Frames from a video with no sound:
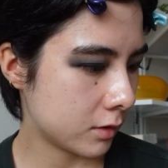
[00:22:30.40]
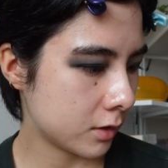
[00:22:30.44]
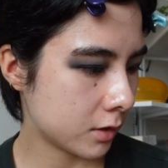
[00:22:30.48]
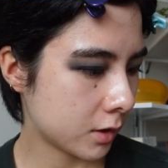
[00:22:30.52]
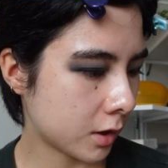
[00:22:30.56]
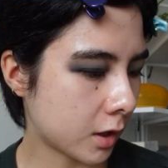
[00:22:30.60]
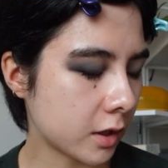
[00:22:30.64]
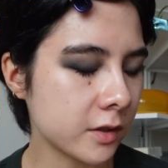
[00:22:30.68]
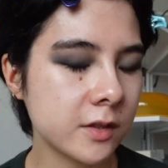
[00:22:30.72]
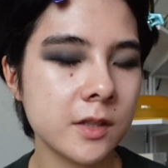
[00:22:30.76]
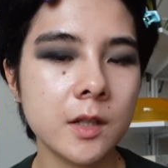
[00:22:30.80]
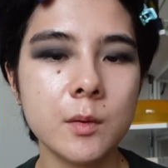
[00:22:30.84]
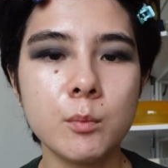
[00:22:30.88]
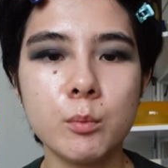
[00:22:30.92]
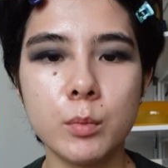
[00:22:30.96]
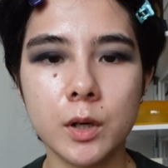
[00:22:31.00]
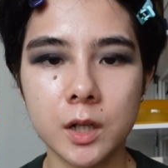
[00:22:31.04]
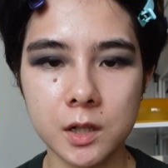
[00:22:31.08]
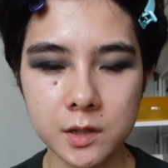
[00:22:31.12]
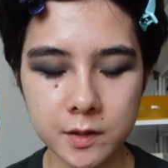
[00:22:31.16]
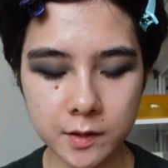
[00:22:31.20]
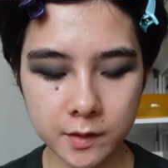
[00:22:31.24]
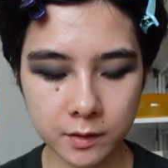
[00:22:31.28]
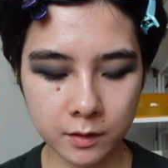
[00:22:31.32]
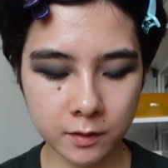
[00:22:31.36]
cotton
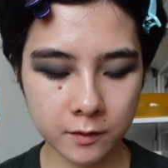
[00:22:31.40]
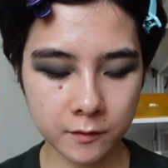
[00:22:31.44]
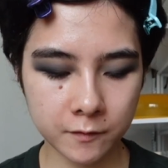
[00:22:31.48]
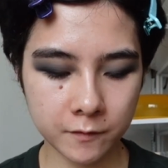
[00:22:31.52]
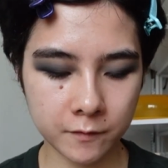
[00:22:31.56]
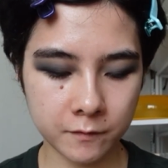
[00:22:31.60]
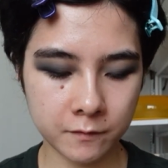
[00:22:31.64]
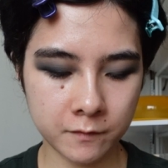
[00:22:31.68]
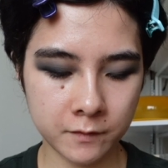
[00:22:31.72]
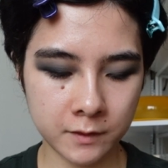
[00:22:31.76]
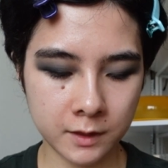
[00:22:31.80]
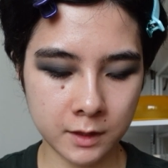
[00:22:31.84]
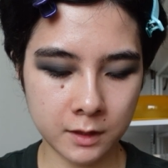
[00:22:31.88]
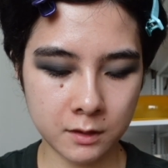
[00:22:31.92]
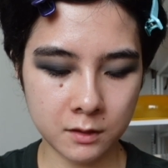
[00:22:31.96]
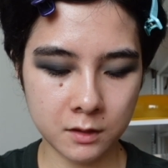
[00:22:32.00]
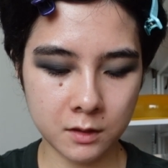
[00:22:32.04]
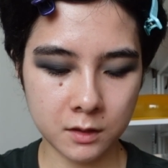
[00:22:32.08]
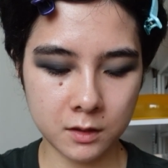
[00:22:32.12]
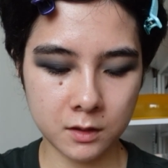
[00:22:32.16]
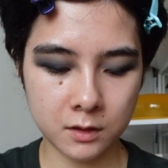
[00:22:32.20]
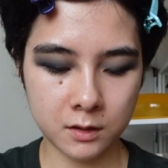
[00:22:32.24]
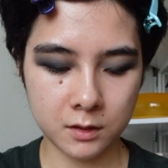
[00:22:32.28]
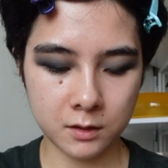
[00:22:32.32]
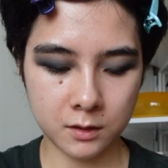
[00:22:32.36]
buds.
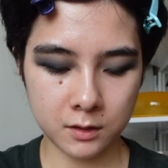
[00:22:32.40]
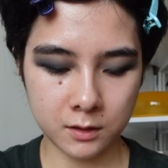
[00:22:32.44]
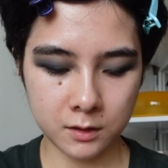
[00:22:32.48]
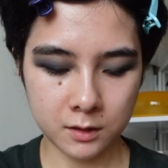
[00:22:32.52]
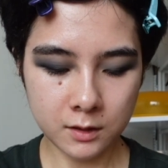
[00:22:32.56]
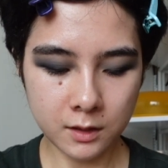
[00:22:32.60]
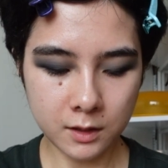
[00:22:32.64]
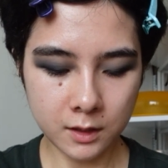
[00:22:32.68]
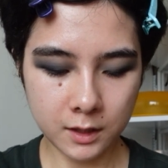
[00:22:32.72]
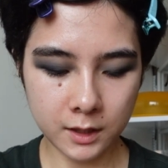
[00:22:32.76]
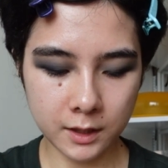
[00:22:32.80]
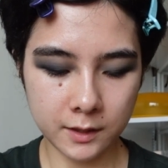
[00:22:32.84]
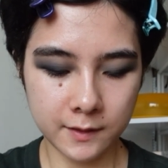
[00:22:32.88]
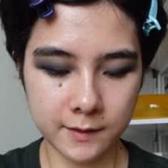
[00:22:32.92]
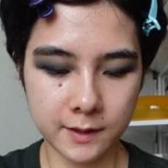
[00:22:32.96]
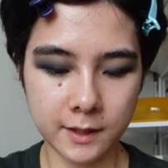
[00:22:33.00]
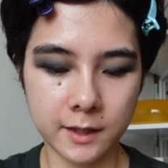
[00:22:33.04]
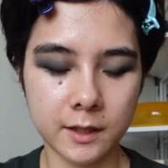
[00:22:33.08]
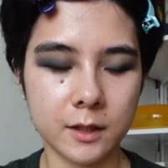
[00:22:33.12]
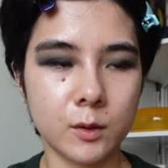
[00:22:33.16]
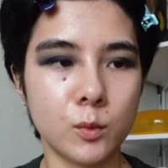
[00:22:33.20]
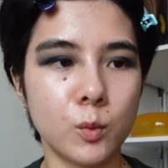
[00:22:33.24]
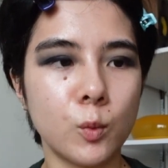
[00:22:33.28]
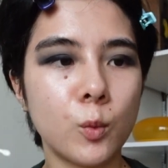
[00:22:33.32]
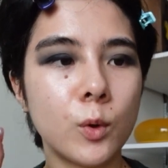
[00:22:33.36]
I
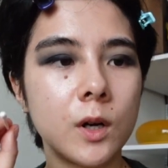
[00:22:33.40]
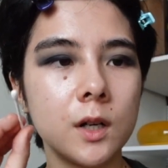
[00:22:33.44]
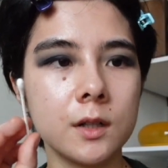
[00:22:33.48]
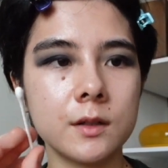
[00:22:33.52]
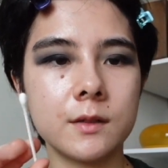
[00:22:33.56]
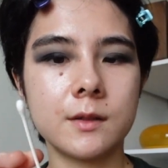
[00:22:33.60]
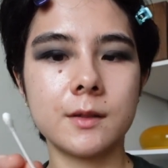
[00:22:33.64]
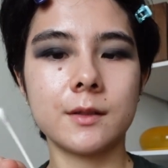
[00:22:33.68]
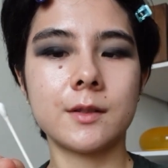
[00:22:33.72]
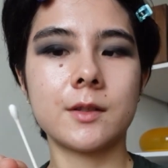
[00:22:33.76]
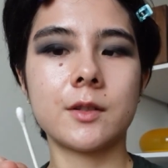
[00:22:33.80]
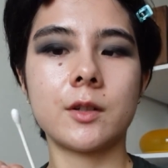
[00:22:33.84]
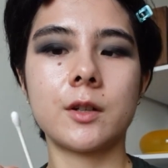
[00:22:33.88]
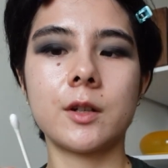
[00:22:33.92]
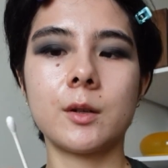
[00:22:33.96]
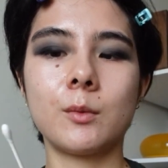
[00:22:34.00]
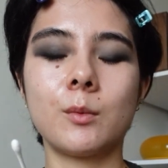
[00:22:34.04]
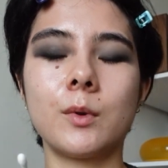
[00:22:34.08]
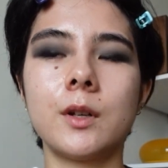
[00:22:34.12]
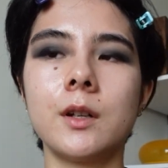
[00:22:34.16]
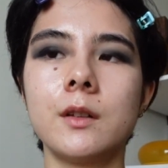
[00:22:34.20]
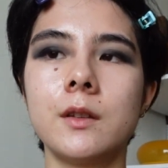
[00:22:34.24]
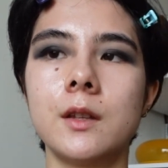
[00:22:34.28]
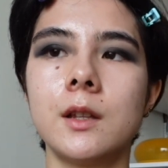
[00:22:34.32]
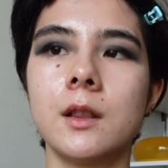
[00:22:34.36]
take one to start
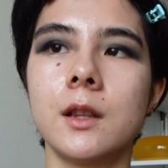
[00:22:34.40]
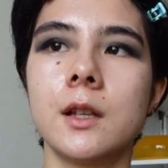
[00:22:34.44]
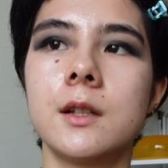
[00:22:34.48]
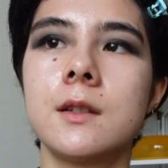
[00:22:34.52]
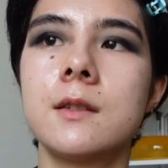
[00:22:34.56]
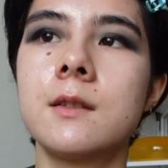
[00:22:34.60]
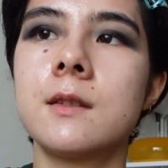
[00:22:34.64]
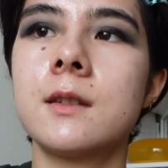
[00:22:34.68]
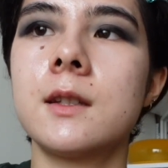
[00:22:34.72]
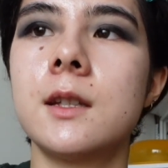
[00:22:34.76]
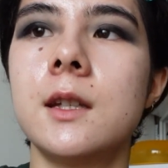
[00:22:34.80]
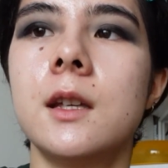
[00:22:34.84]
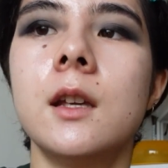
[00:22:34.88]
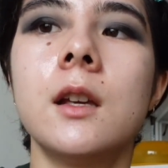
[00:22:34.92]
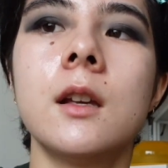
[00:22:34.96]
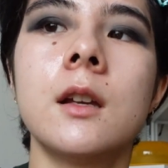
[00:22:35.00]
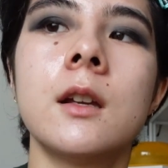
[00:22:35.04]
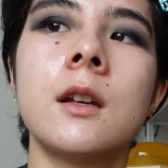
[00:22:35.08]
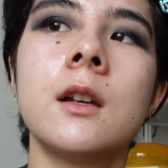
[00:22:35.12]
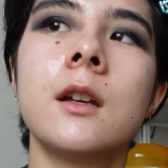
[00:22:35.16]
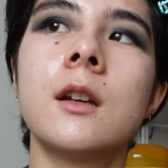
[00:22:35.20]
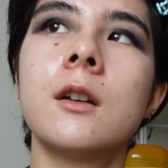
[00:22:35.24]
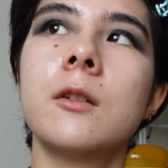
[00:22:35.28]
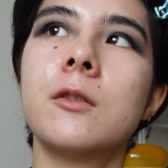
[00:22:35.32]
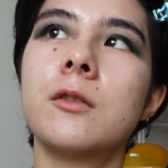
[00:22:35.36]
with, and let's see,
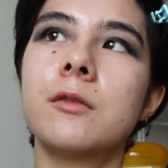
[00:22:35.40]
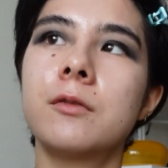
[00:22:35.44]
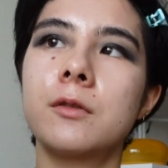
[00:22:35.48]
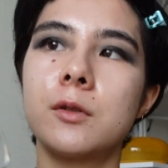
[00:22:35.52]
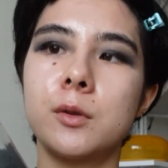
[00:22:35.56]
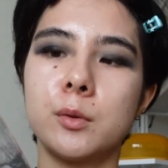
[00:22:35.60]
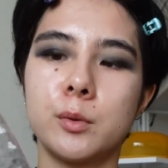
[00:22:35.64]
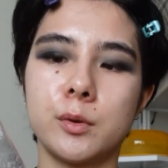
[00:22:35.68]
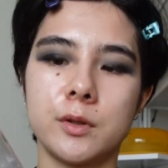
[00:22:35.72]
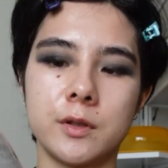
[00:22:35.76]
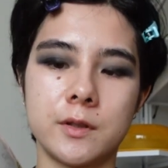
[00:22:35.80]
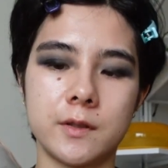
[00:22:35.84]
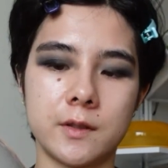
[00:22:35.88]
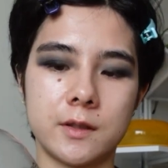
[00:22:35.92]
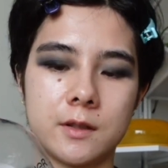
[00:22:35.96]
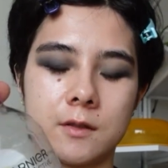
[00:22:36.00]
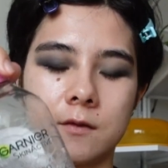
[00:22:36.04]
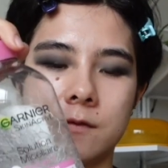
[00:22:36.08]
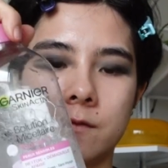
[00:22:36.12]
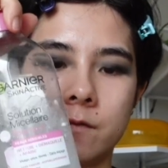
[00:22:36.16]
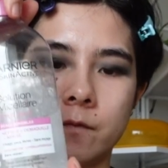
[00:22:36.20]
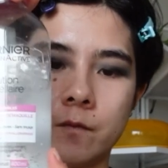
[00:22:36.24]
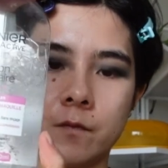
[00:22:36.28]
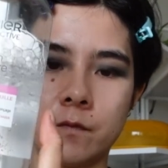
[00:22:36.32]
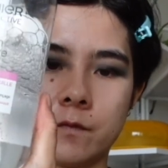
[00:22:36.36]
of course,
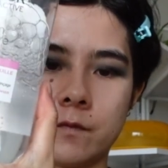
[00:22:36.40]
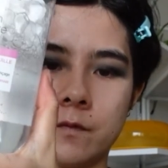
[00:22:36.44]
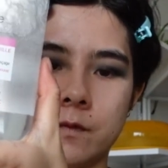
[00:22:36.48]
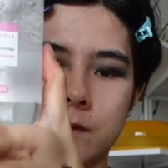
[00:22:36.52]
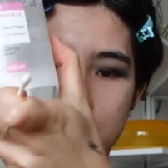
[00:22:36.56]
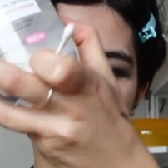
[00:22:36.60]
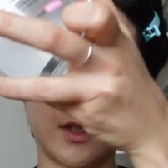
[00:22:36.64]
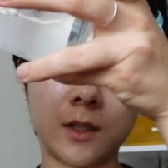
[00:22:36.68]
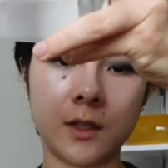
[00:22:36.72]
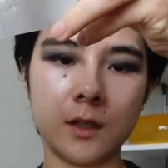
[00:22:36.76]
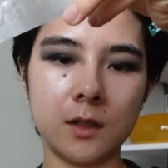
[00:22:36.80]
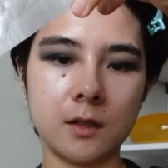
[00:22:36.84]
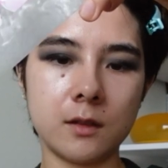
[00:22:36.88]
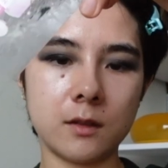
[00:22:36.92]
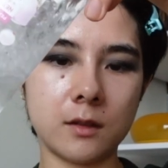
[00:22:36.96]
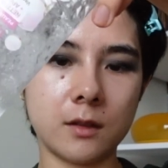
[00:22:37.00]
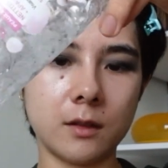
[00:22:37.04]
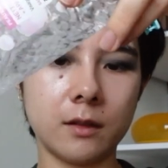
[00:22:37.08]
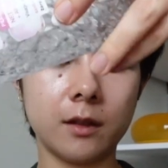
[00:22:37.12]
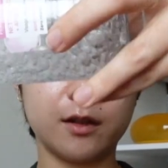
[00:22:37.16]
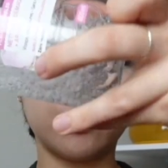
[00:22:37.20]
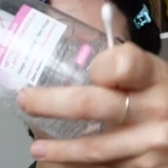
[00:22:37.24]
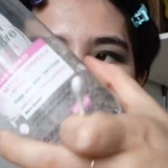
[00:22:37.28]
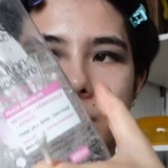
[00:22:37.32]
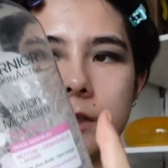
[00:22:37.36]
the
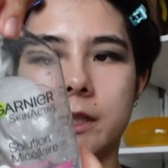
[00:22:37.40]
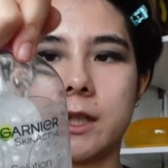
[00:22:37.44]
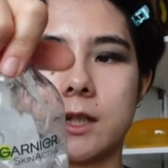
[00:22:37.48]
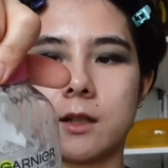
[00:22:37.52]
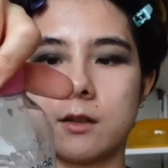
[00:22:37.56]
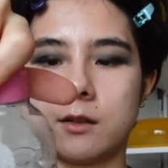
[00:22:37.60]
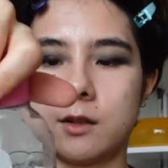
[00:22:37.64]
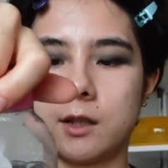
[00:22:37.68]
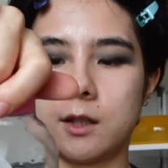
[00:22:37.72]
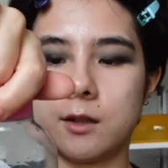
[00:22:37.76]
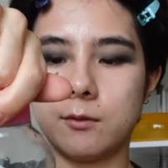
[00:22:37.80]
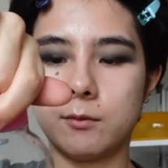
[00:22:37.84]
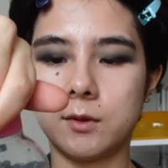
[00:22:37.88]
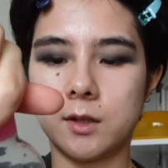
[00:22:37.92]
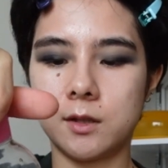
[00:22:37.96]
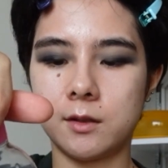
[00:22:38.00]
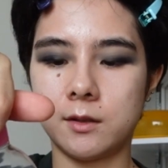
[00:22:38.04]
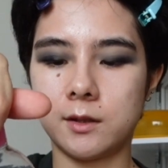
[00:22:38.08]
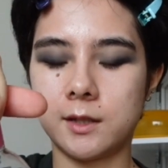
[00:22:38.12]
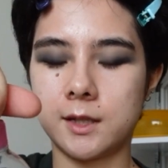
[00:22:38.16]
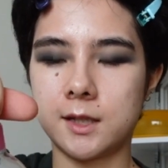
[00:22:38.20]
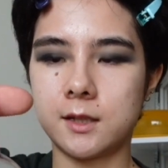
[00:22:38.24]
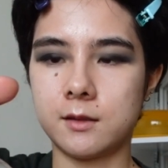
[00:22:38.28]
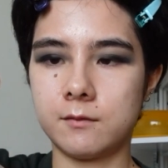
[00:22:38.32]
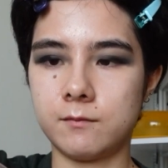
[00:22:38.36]
little Garnier one
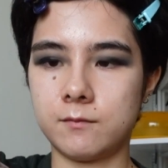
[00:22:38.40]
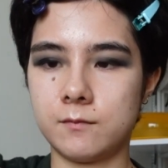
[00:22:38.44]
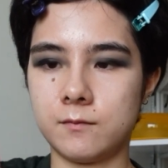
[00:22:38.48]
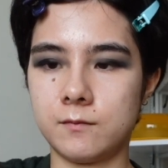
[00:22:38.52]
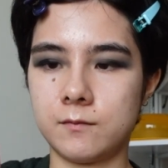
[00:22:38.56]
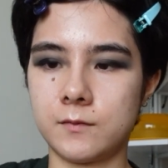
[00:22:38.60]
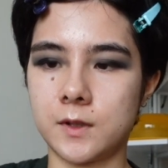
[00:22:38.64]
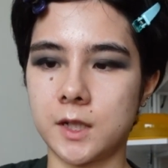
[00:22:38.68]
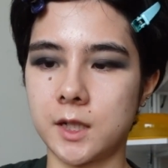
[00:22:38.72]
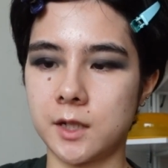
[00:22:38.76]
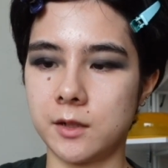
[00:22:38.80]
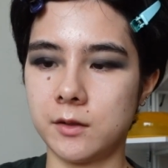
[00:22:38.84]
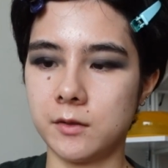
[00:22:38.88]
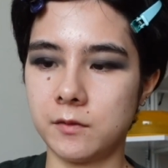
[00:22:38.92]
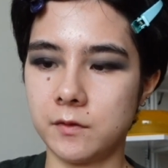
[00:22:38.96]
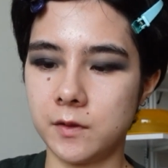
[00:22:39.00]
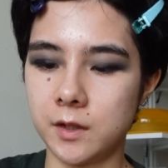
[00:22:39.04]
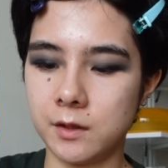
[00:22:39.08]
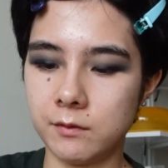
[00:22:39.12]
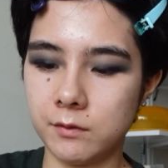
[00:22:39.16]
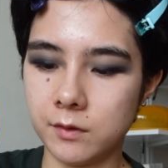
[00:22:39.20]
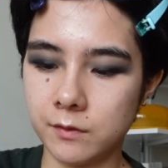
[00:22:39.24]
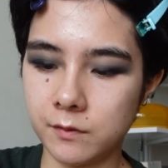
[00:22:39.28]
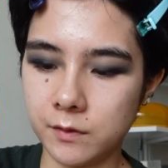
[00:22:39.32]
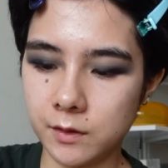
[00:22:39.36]
that kind of
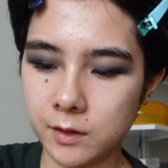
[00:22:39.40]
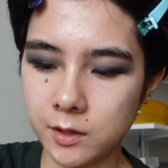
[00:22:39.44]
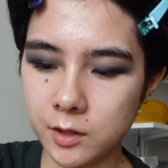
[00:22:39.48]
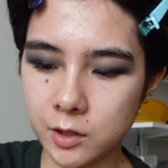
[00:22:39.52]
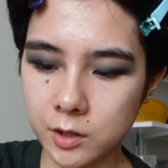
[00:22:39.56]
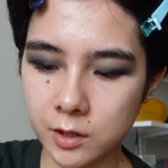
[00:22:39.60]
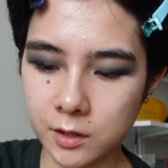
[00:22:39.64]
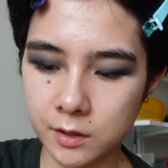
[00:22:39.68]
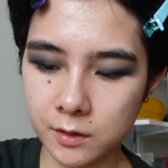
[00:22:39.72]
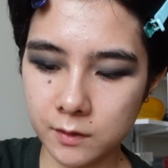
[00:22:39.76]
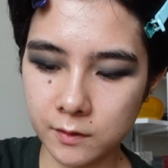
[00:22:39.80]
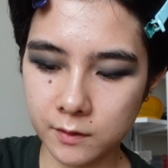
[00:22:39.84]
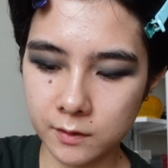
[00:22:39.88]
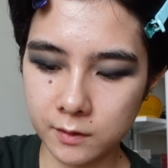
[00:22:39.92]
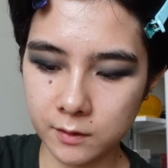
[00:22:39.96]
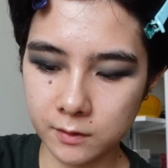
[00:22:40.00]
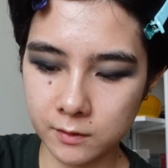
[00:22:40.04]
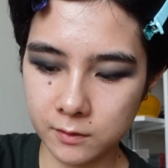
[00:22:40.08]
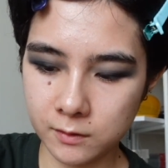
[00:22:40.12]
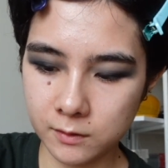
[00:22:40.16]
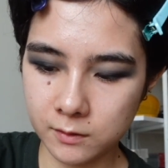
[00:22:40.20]
never finishes.